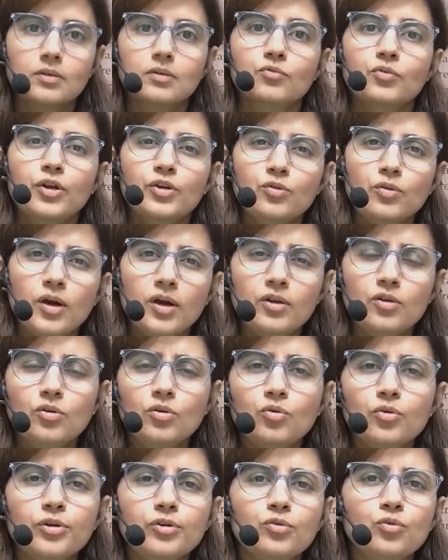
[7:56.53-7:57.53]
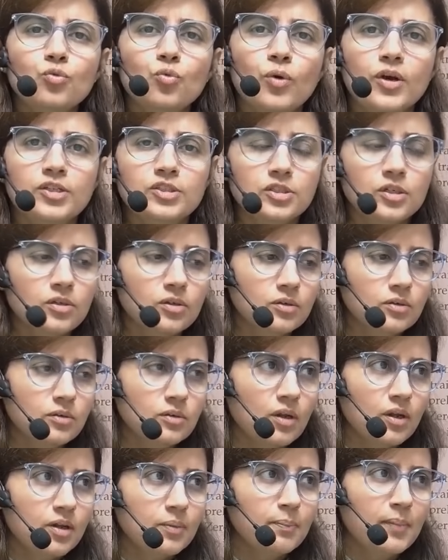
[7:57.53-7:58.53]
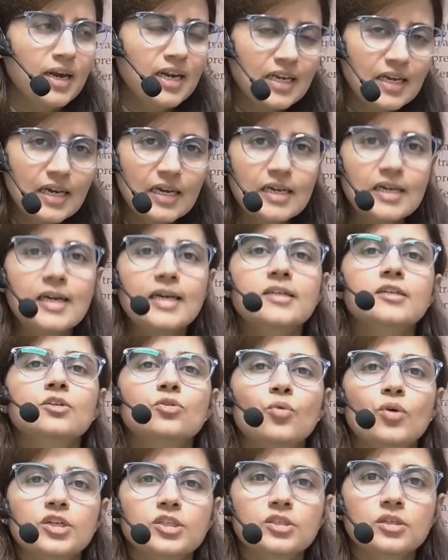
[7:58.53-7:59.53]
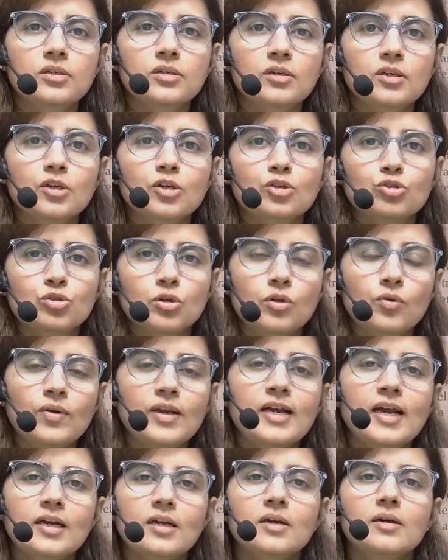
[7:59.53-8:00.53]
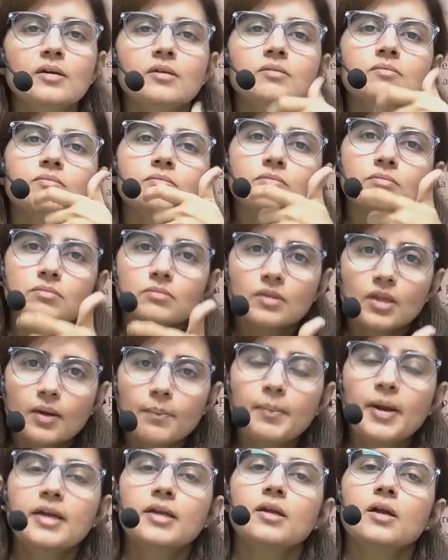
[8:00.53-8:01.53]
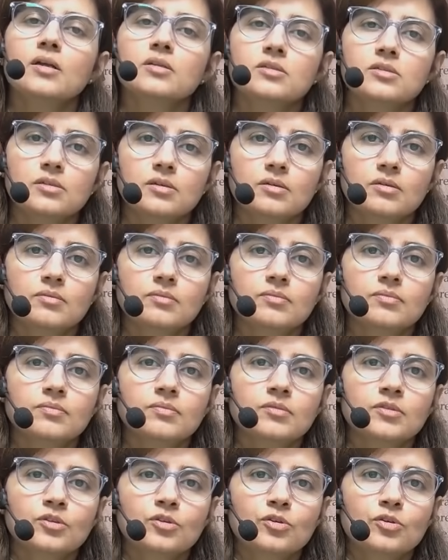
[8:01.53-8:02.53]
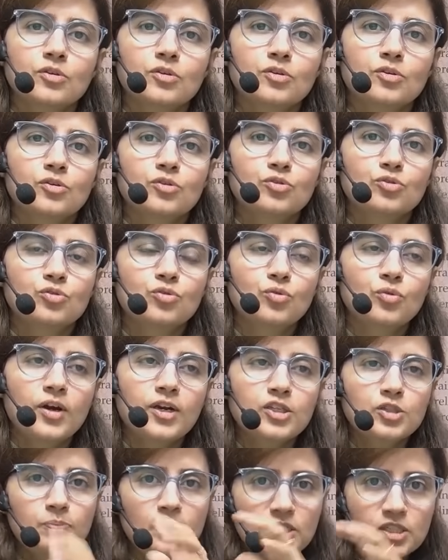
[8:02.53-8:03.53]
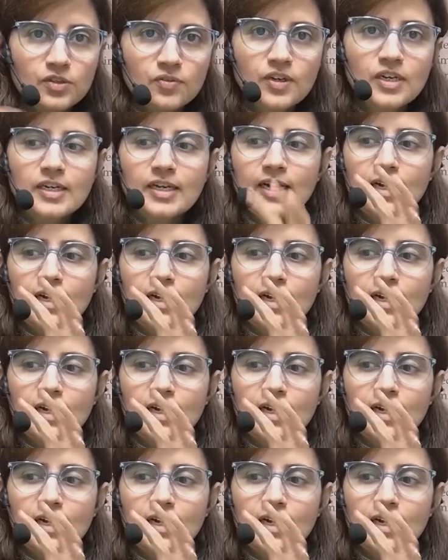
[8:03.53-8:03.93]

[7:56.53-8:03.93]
when you are you know going to question like medical related question, so you will get a better answer. So a specific